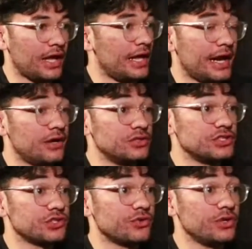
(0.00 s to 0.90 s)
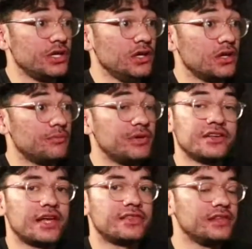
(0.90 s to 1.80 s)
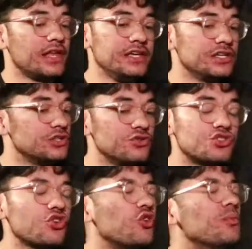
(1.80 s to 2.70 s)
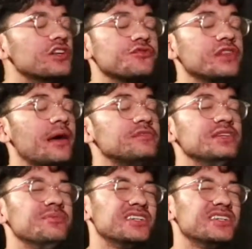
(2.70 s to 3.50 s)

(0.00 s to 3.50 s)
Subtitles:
I don't disagree. Because I think that he could do so much for that team.